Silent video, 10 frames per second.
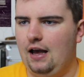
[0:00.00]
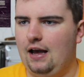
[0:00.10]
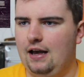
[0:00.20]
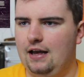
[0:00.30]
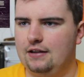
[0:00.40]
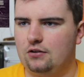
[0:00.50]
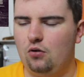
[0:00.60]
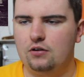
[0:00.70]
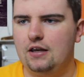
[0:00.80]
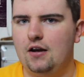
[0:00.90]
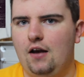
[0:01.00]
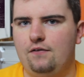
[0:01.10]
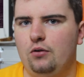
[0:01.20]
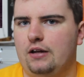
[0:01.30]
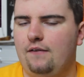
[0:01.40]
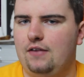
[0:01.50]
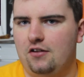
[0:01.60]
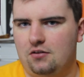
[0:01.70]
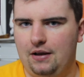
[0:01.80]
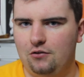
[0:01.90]
And on here, I feel like if the
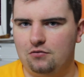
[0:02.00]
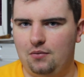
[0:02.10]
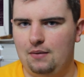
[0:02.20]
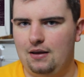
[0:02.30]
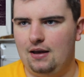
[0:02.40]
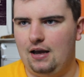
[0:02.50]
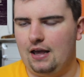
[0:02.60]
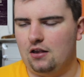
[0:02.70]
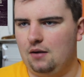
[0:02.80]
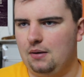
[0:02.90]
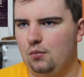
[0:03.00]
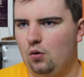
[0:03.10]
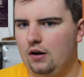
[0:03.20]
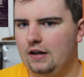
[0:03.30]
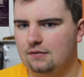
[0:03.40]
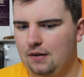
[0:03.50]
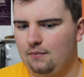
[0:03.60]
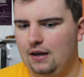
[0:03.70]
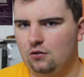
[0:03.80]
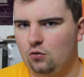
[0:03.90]
instrumentals were maybe either a bit more
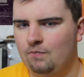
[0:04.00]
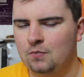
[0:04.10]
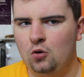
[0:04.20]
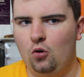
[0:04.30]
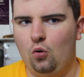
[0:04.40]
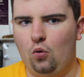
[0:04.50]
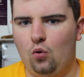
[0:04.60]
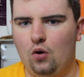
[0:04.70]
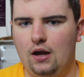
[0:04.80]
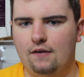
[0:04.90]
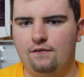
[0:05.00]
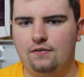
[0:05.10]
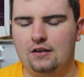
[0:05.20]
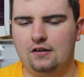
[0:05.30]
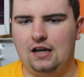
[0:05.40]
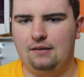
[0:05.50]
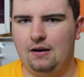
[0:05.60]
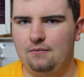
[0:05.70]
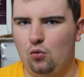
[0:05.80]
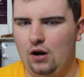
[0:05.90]
experimental, or if they just had a
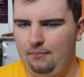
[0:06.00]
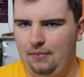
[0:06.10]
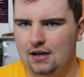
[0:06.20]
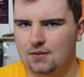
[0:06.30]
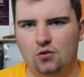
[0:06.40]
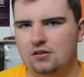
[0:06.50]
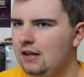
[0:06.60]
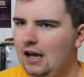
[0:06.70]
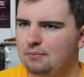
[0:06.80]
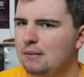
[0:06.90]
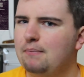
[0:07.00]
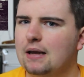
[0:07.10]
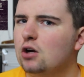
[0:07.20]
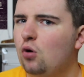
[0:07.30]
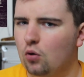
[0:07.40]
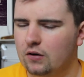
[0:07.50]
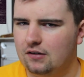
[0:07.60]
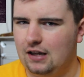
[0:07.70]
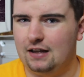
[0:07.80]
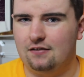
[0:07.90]
bit more impact. I'm not saying they had to be big
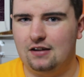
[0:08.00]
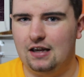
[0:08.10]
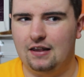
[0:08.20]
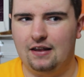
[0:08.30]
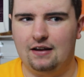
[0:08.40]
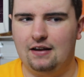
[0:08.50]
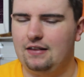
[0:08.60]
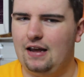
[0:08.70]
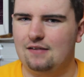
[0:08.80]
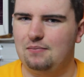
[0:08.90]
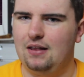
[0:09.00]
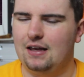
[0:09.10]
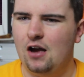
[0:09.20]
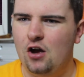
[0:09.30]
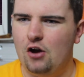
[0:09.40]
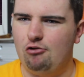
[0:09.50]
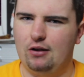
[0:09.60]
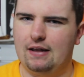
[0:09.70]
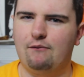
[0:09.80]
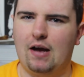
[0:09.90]
choruses. I didn't say that they had to be like
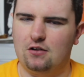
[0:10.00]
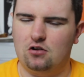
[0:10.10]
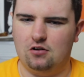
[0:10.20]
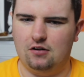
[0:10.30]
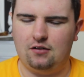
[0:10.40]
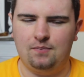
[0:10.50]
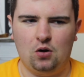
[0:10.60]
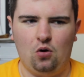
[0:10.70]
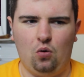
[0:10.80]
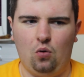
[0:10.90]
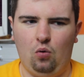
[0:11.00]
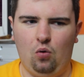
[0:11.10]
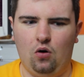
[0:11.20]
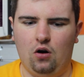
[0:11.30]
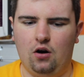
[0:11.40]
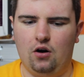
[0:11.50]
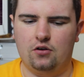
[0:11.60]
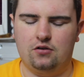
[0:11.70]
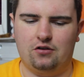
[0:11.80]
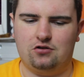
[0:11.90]
really adventurous
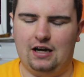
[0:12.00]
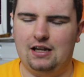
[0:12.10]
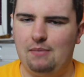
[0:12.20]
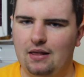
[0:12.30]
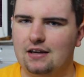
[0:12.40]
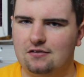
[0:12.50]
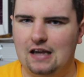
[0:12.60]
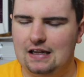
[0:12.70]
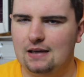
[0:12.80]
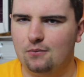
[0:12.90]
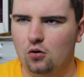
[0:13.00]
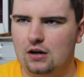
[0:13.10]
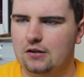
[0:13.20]
or just trying to be like stadium rock.